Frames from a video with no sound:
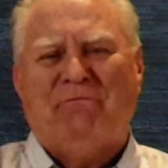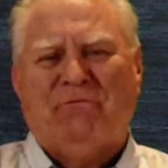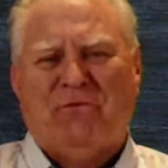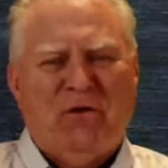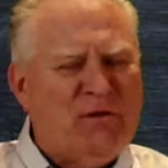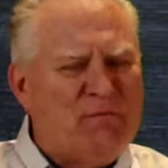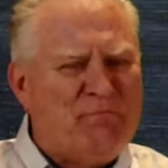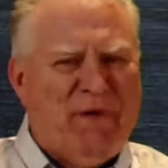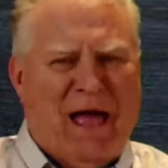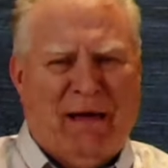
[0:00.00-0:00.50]
through
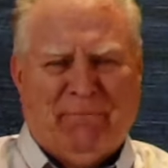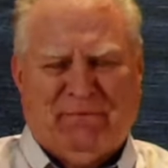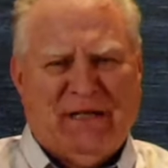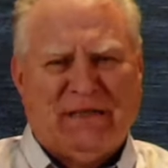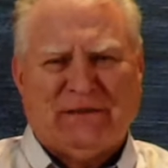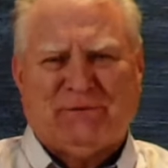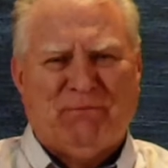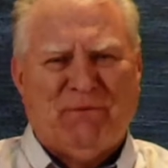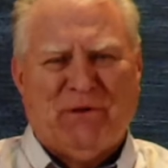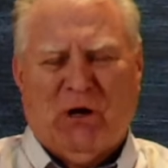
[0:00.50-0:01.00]
the
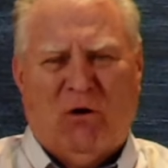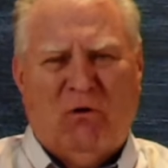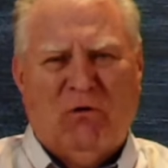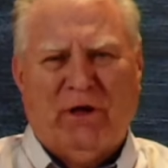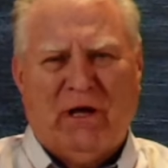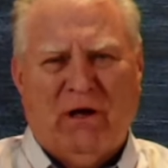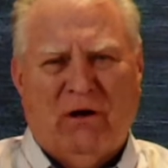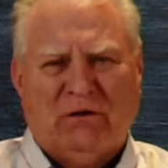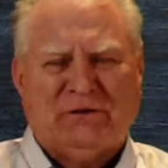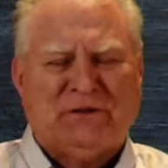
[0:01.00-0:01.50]
baptism of the Holy
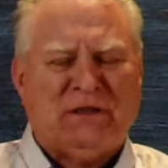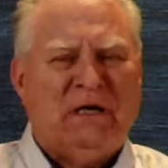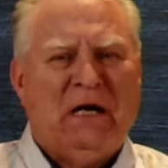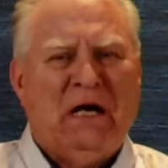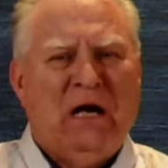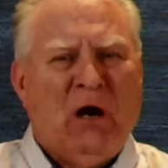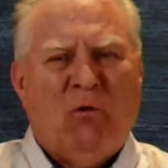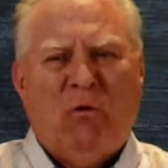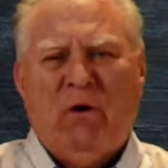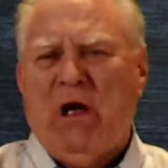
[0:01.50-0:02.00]
Ghost.
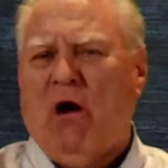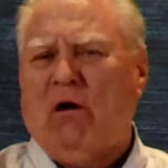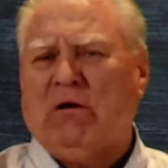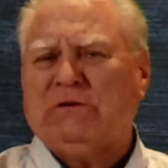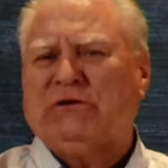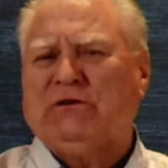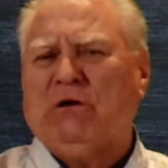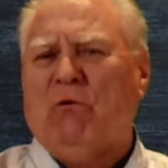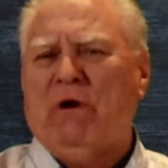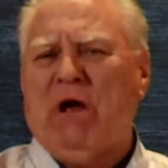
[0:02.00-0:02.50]
We all
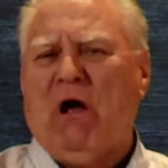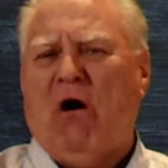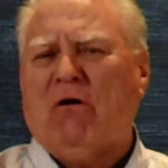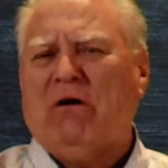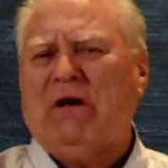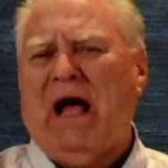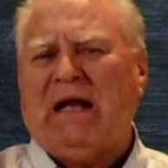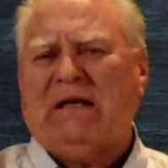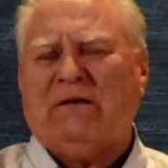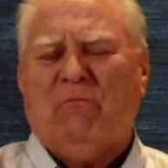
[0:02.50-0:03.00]
so we all
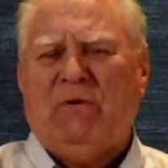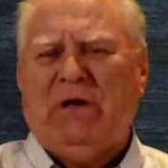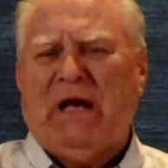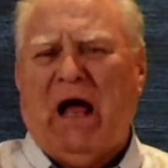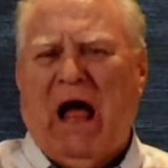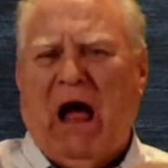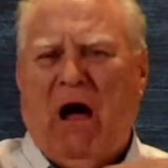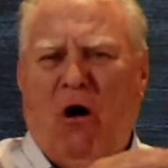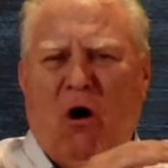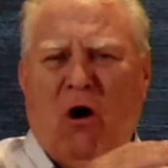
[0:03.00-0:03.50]
got we
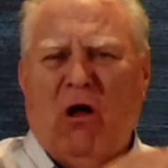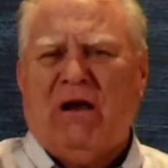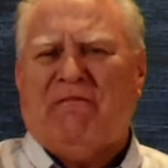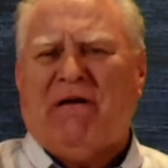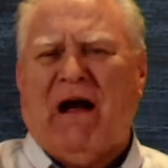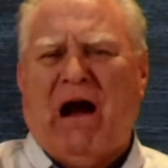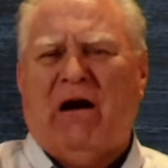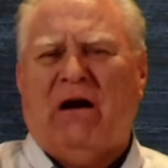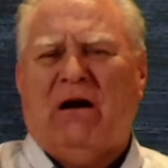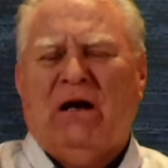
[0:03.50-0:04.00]
all of
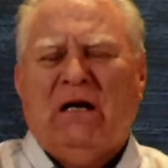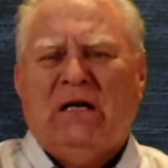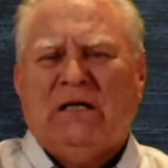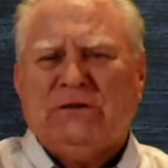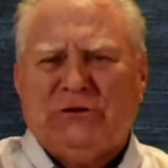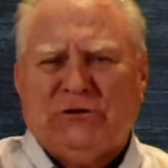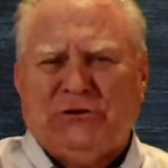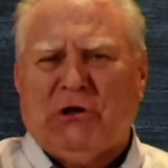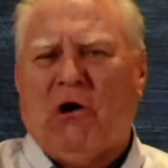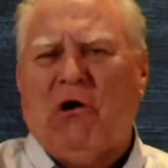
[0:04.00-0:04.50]
our
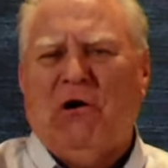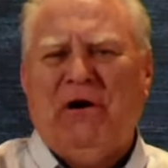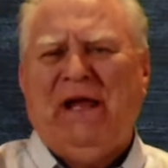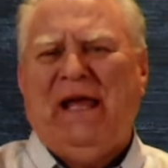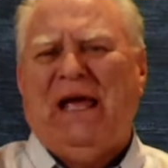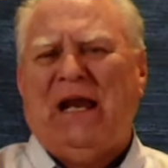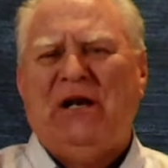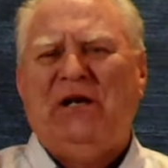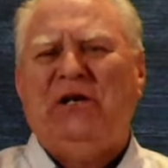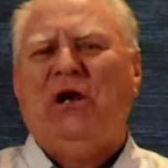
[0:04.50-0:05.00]

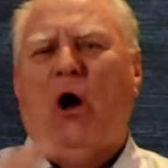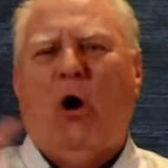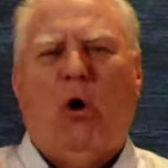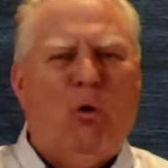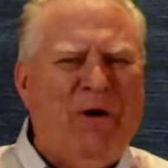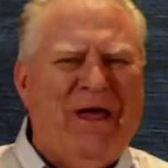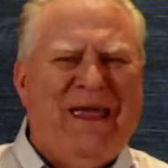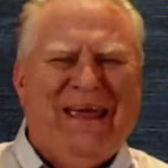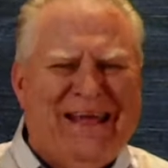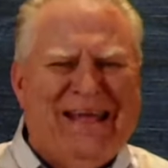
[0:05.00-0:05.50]
journey in
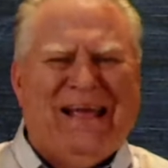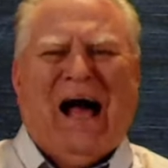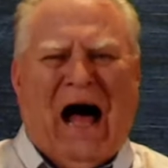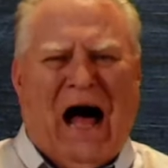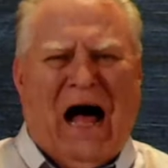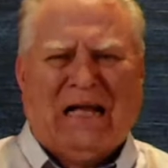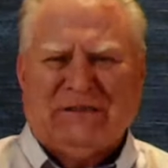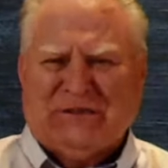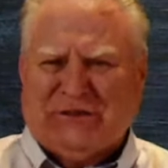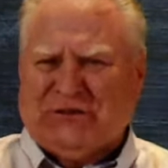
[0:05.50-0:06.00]
knowing
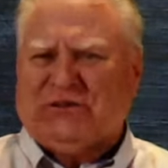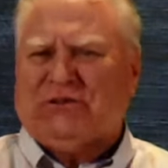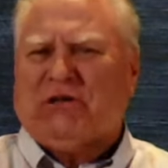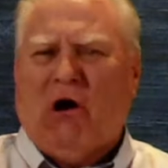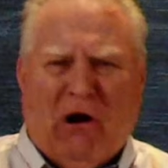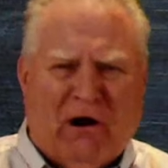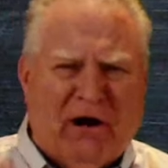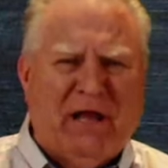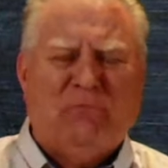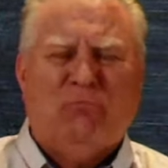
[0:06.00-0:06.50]
God
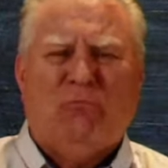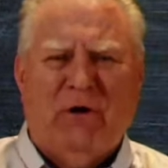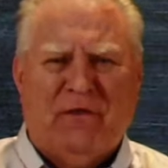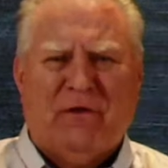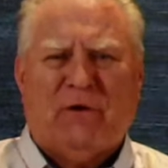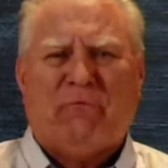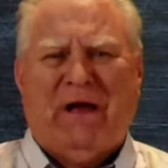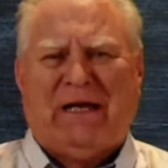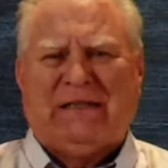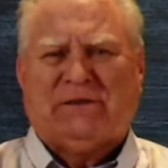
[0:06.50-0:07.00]
started with
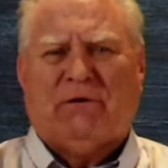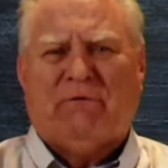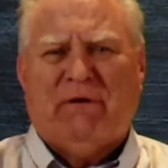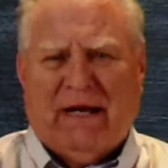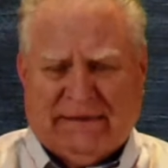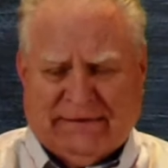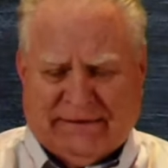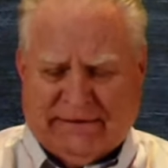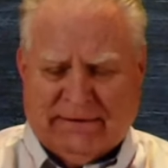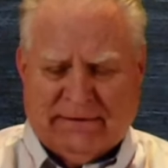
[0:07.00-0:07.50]
the
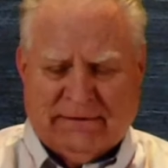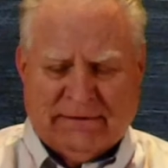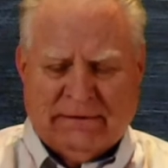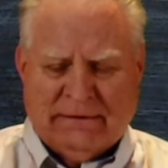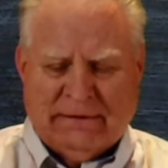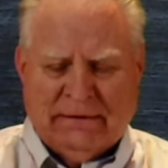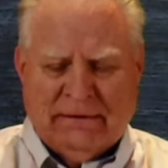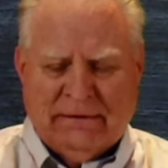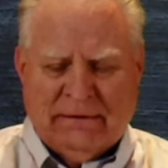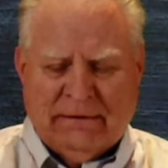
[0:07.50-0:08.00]
resurrection.
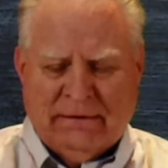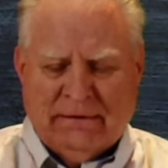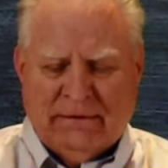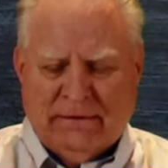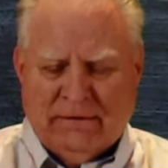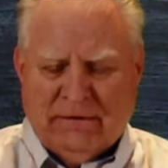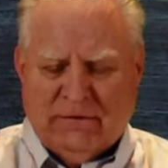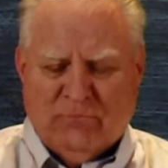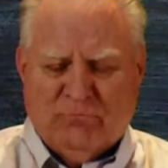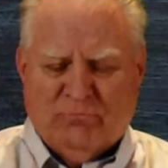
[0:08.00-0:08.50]

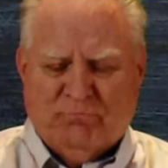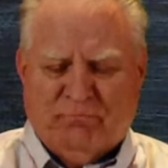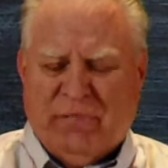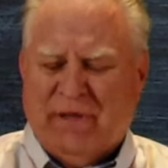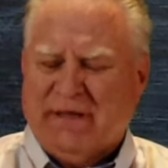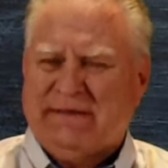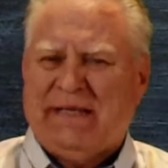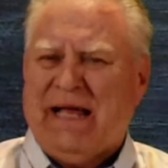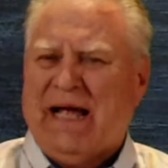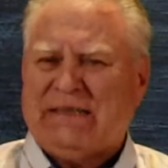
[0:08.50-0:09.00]

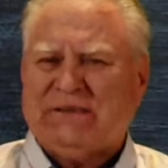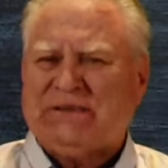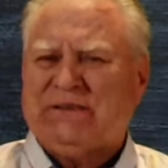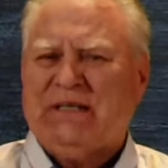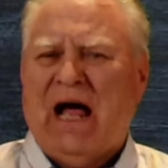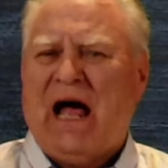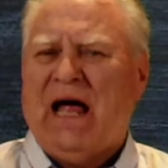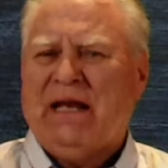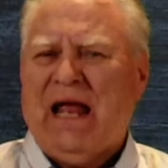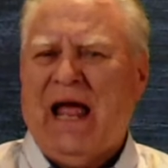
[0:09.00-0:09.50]
But that's
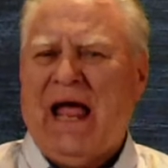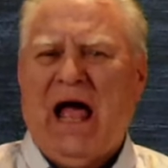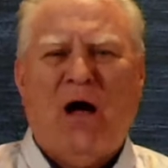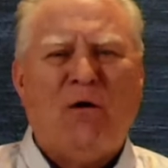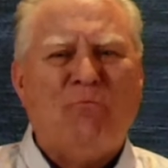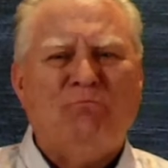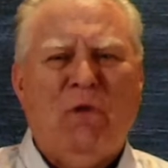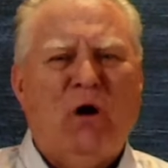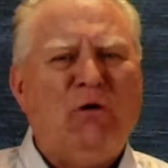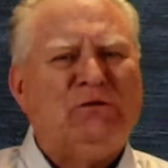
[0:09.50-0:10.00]
not how
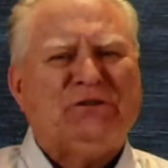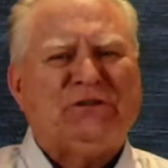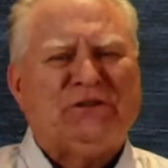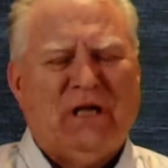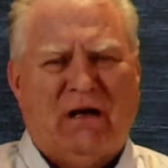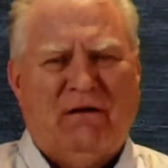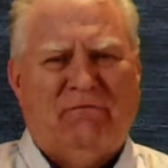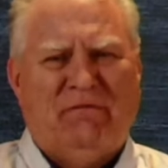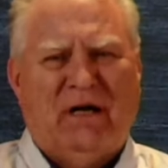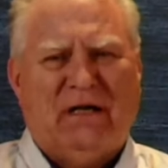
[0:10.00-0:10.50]
most
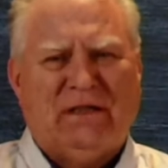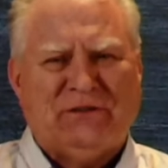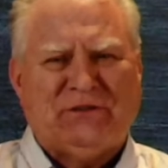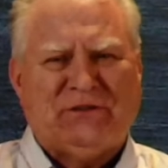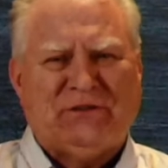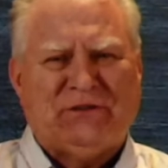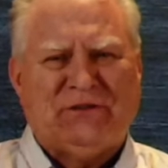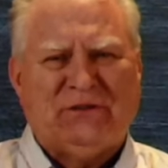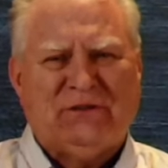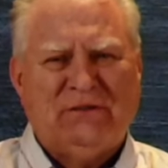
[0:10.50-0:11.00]
of
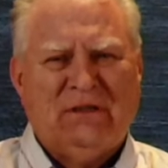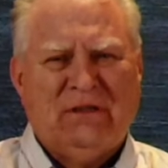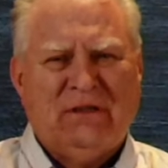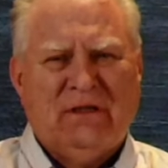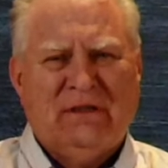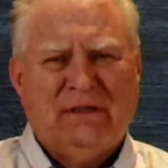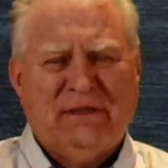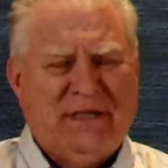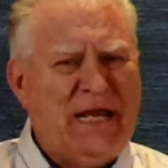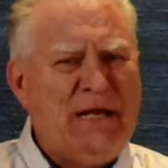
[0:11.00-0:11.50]
us
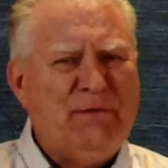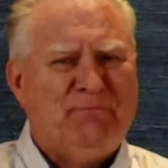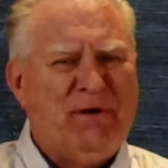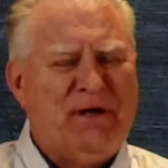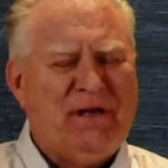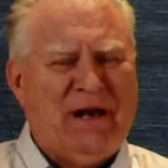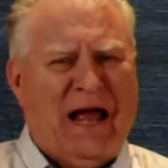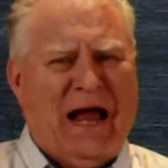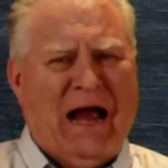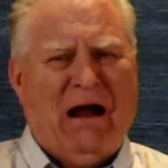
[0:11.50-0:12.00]

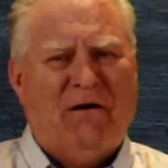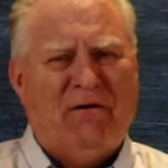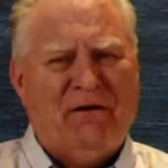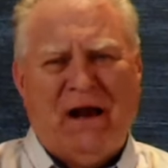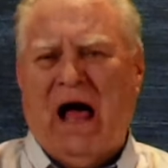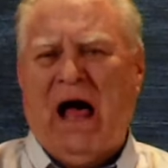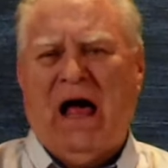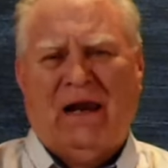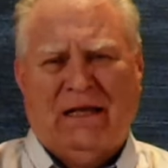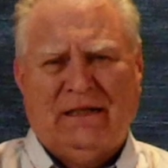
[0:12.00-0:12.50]
deepen our
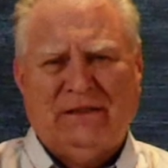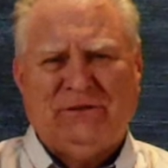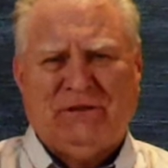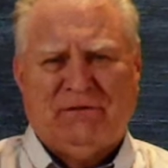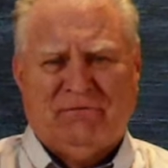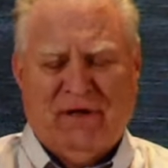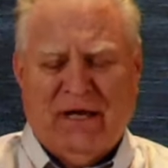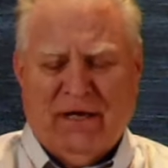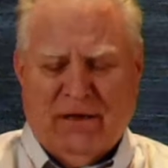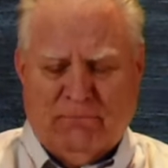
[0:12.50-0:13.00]
knowledge
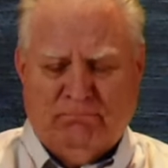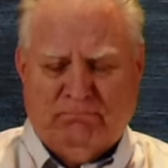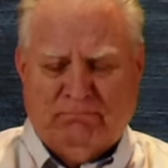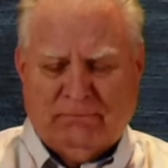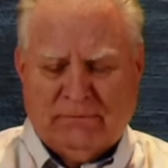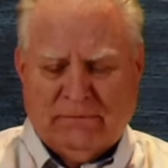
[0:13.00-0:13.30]
of Him